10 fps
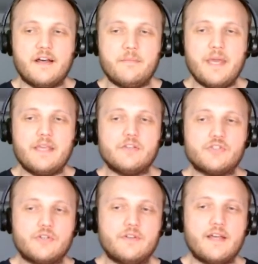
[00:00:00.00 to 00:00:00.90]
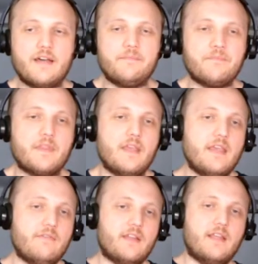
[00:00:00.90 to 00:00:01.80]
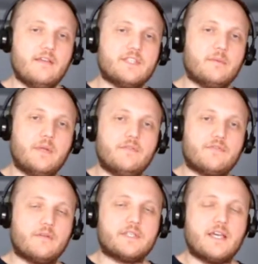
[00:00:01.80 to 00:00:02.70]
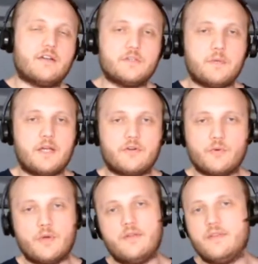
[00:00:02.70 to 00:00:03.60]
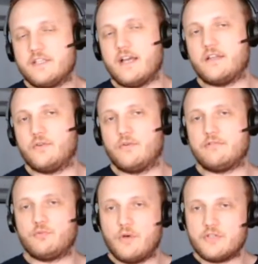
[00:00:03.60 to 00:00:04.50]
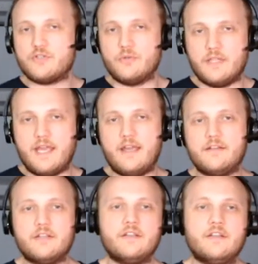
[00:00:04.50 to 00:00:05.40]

making sure that even if somebody from ScatterSpider or one of these hacking groups was to land